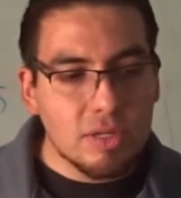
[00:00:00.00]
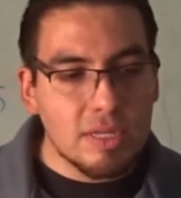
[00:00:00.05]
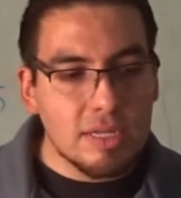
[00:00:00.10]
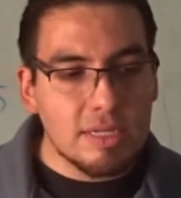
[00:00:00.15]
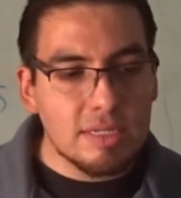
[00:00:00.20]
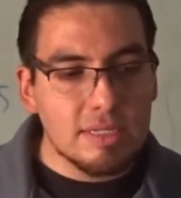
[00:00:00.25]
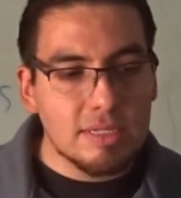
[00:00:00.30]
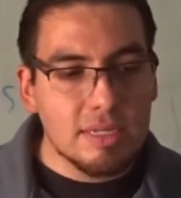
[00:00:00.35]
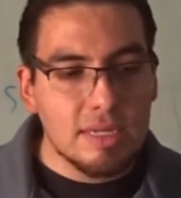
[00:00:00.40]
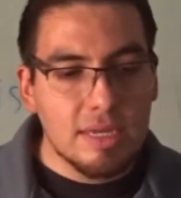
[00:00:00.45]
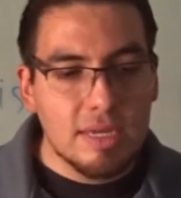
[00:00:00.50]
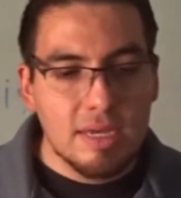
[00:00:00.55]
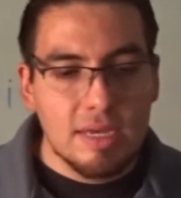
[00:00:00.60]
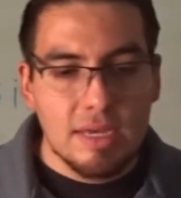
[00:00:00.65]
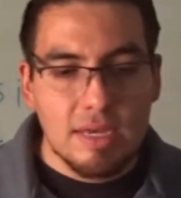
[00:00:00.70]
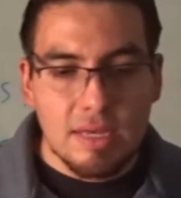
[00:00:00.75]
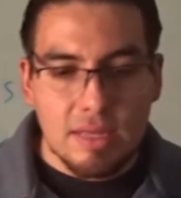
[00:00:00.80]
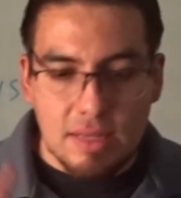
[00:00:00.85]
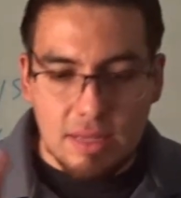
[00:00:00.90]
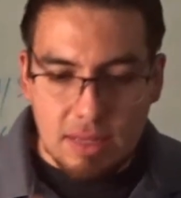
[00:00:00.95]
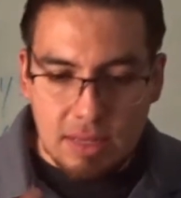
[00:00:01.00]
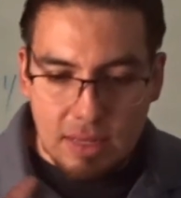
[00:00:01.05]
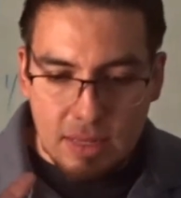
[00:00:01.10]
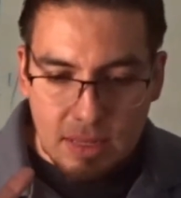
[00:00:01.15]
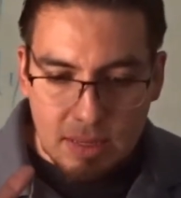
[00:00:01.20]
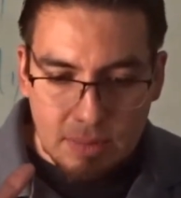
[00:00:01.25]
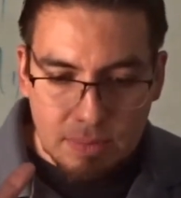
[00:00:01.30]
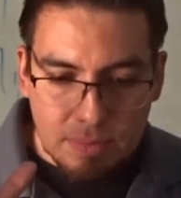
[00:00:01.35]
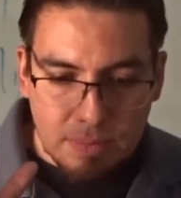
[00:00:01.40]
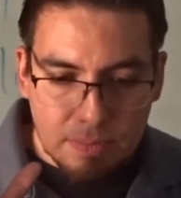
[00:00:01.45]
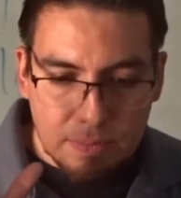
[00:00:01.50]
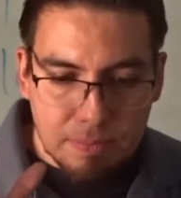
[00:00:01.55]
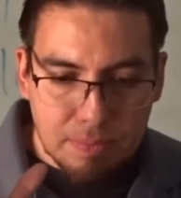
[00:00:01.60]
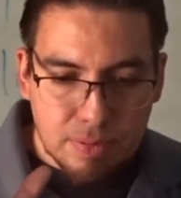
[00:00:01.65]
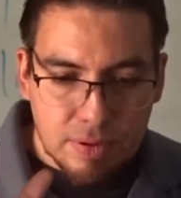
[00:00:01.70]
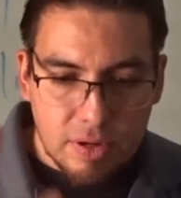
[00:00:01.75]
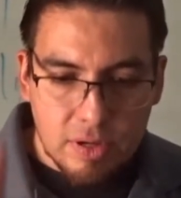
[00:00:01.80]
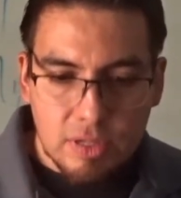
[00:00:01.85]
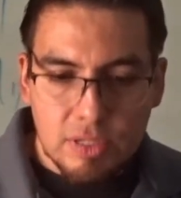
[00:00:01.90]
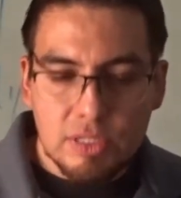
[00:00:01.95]
as the
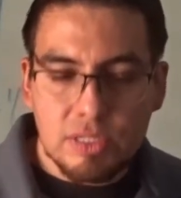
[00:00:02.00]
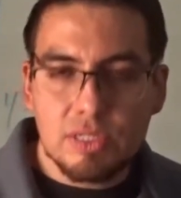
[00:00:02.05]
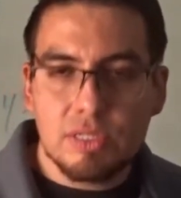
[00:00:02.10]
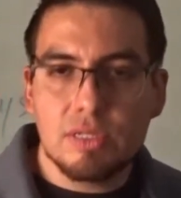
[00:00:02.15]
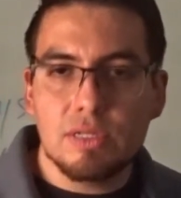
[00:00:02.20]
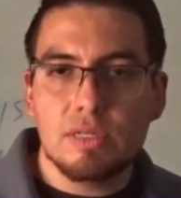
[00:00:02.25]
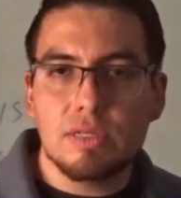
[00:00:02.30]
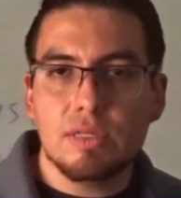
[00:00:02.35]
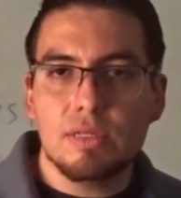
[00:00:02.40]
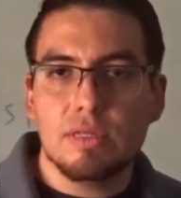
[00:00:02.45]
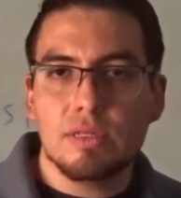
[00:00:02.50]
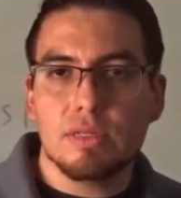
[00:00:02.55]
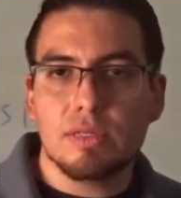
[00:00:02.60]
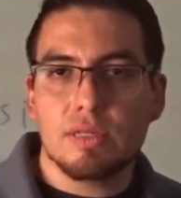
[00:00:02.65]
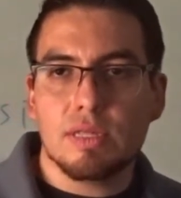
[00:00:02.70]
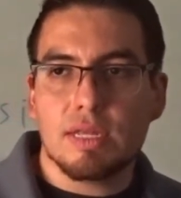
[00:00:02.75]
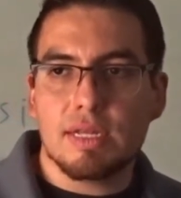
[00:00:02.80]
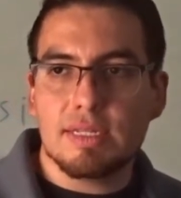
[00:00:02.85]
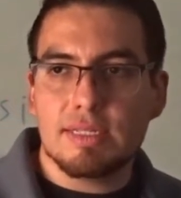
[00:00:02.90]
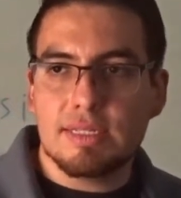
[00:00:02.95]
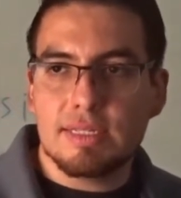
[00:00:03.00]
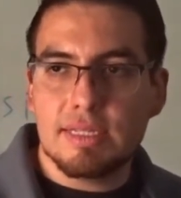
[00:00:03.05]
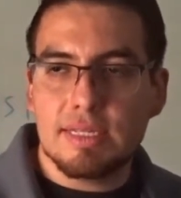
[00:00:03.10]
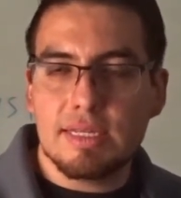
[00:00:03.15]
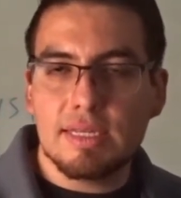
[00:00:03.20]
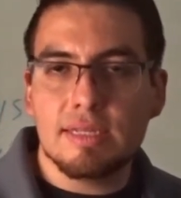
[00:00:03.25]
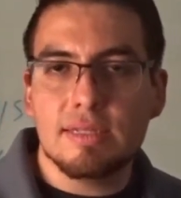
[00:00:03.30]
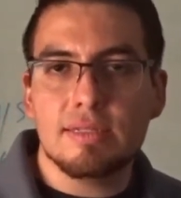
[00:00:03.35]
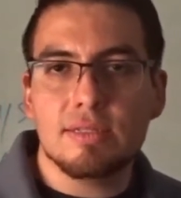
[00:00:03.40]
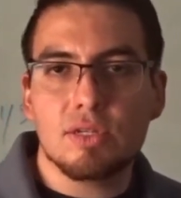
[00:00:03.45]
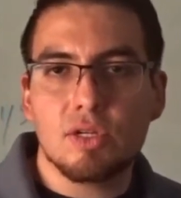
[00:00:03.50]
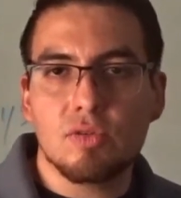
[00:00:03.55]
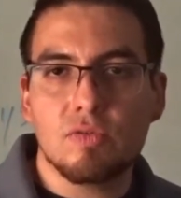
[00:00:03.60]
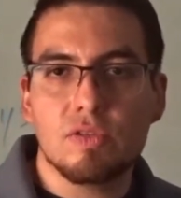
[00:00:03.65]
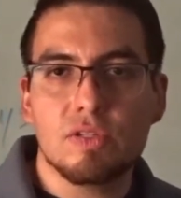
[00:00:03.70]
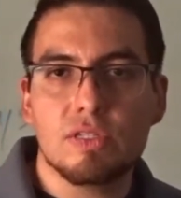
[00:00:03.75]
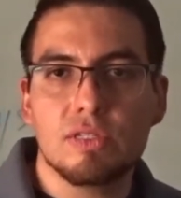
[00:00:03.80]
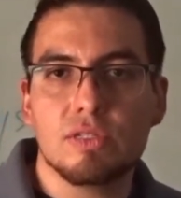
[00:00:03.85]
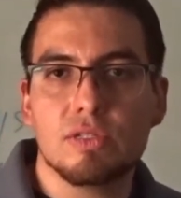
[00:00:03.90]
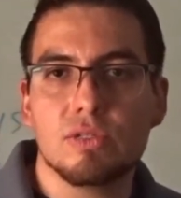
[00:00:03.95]
person that is seeking
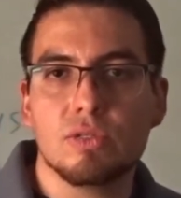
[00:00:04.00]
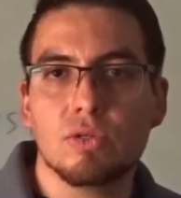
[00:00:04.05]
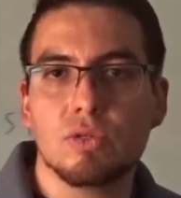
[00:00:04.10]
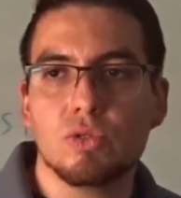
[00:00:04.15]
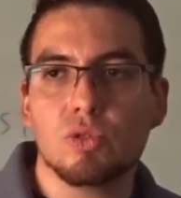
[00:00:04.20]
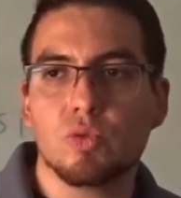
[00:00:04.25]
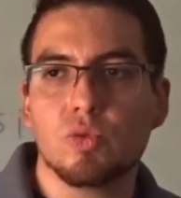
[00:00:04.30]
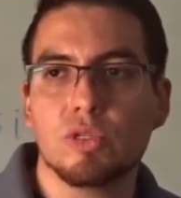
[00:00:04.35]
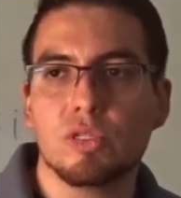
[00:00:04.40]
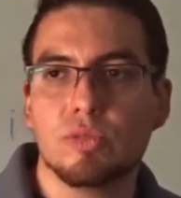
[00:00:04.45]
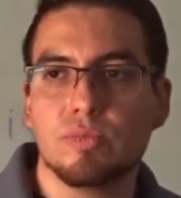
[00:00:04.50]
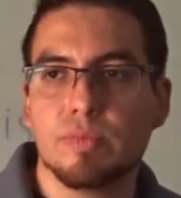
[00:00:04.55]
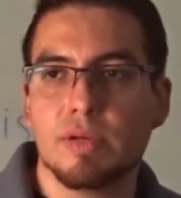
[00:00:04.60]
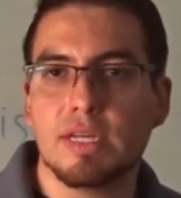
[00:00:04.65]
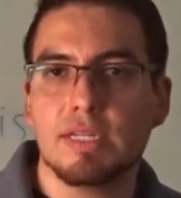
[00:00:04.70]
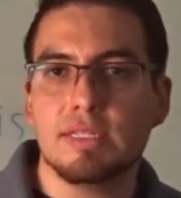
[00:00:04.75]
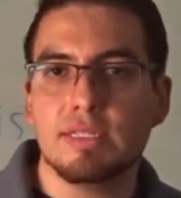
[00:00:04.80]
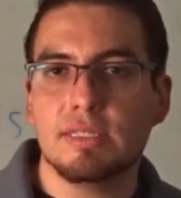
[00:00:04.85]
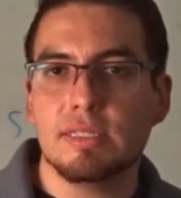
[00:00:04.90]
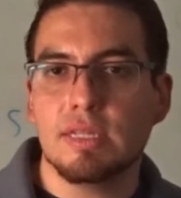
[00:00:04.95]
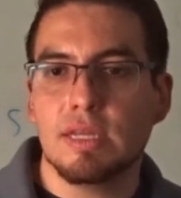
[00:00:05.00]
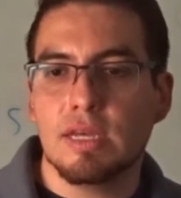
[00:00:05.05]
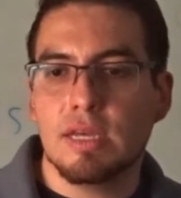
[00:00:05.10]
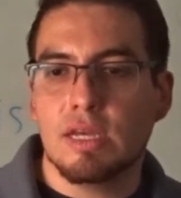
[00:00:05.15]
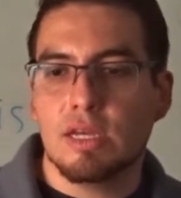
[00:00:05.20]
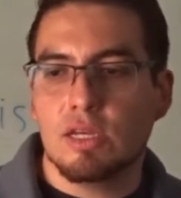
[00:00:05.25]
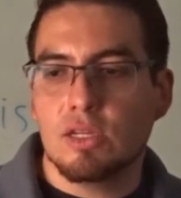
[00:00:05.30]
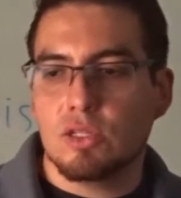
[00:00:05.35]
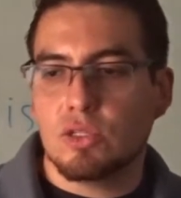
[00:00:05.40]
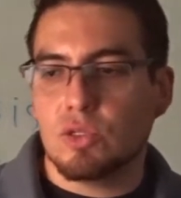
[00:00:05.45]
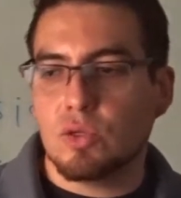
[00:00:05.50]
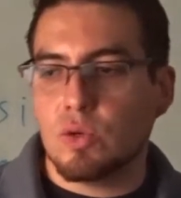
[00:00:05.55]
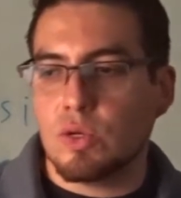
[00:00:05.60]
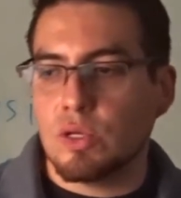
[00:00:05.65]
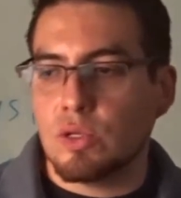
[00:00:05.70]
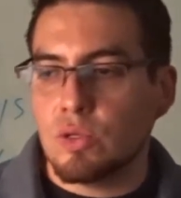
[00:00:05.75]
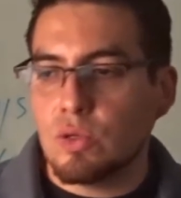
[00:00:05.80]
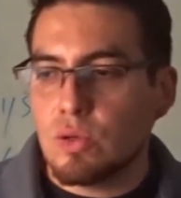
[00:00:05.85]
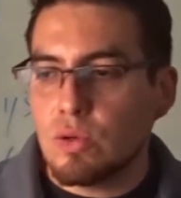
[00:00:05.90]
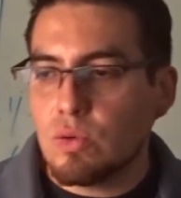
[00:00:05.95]
services knows what's best. So
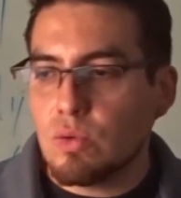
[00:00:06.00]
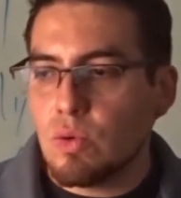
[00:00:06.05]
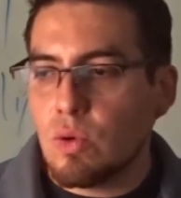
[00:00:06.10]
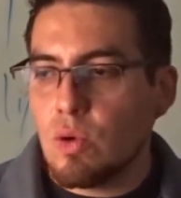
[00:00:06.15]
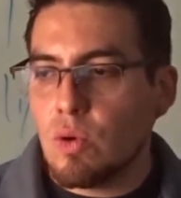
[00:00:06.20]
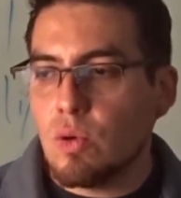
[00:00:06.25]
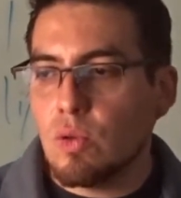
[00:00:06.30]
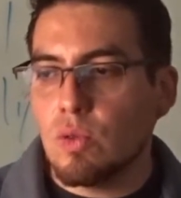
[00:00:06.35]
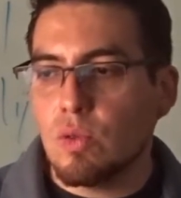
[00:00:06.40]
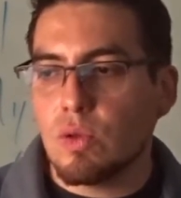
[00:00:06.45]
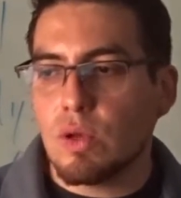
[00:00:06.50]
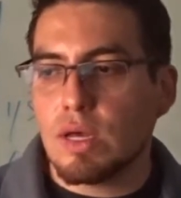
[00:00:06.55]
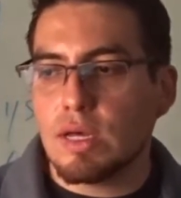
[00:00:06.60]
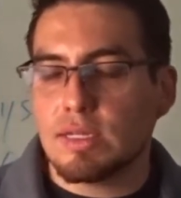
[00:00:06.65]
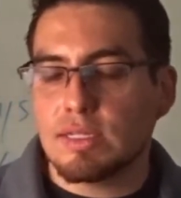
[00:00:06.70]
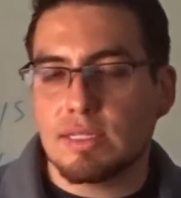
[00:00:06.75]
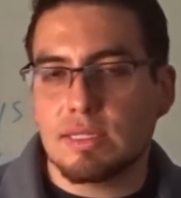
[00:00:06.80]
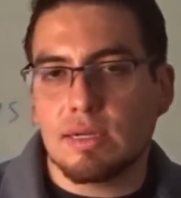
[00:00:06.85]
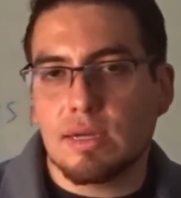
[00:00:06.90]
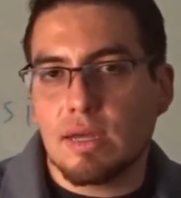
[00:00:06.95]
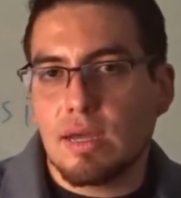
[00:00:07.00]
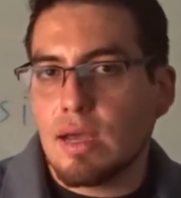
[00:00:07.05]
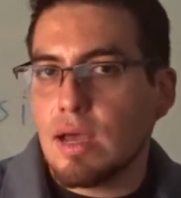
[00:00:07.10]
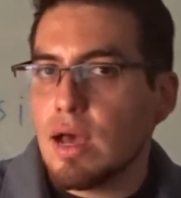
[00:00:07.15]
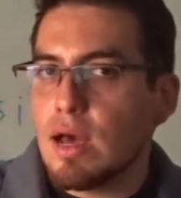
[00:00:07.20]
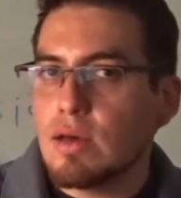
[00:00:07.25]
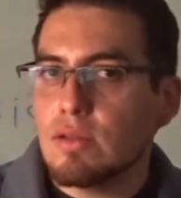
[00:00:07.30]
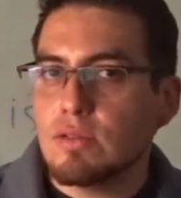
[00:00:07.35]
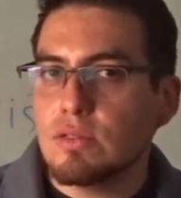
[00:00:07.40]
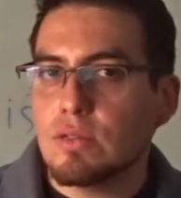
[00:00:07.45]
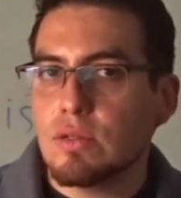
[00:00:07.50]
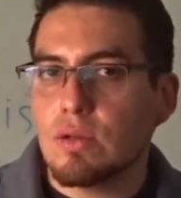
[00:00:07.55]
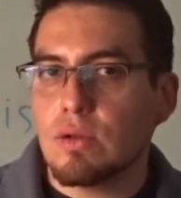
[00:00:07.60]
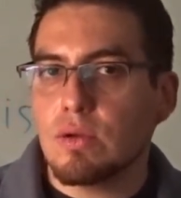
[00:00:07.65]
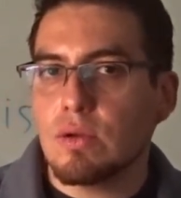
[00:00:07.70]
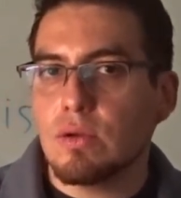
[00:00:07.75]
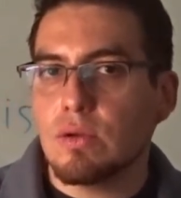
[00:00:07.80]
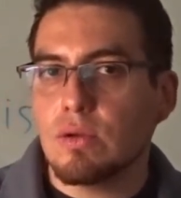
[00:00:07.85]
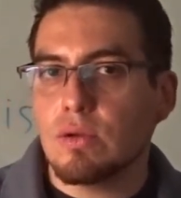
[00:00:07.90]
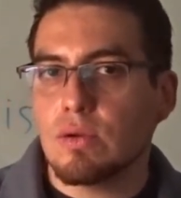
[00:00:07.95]
in your role as a
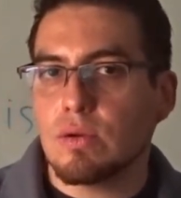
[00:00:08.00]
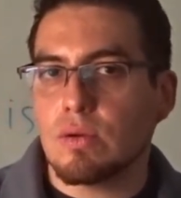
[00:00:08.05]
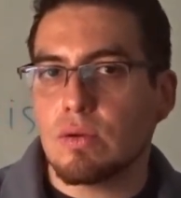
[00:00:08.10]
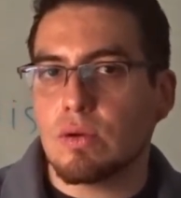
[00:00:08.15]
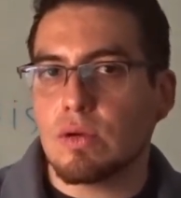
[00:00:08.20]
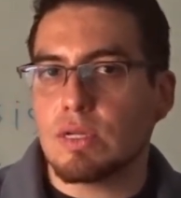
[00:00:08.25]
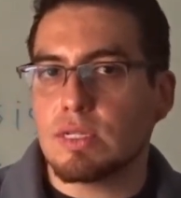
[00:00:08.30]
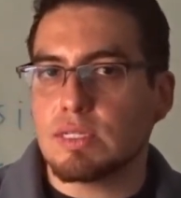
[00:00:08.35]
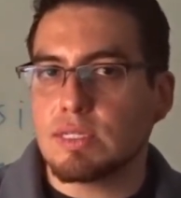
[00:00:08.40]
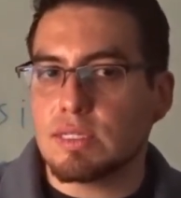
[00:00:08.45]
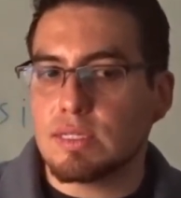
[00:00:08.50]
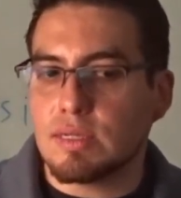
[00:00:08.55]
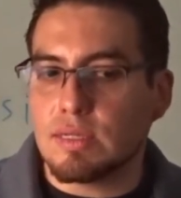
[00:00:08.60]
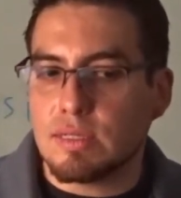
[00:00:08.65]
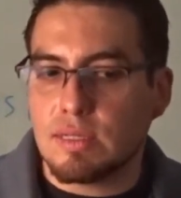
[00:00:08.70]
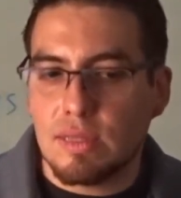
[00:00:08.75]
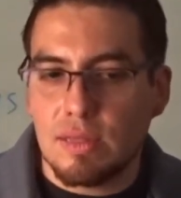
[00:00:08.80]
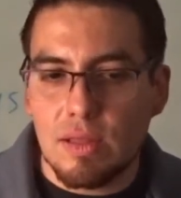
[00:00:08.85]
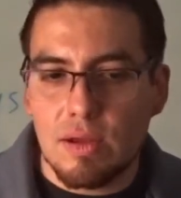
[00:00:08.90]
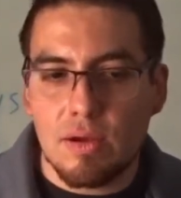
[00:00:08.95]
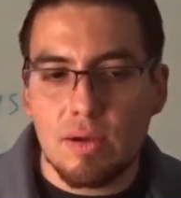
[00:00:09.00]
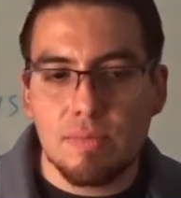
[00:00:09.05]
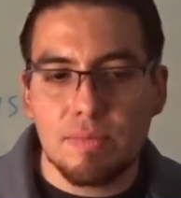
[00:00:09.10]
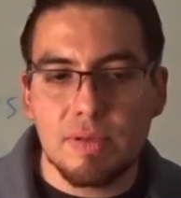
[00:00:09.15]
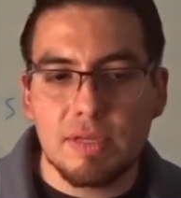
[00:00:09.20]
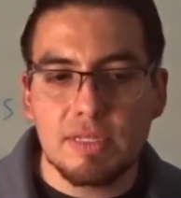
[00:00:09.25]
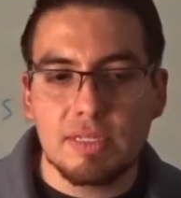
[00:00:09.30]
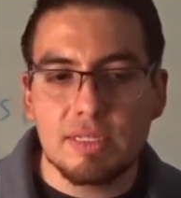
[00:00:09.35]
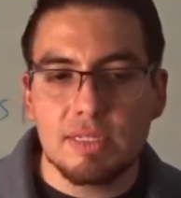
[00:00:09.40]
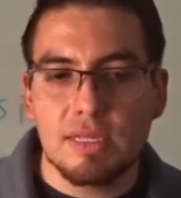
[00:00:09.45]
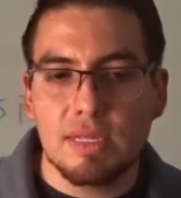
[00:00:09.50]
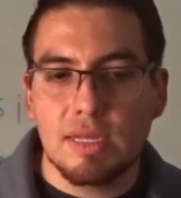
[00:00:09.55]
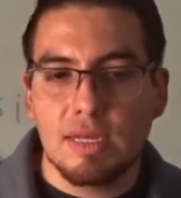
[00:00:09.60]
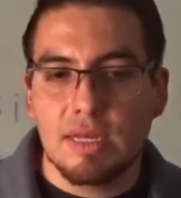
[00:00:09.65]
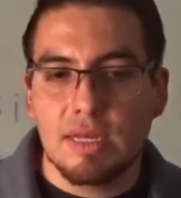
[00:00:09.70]
counselor or as a therapist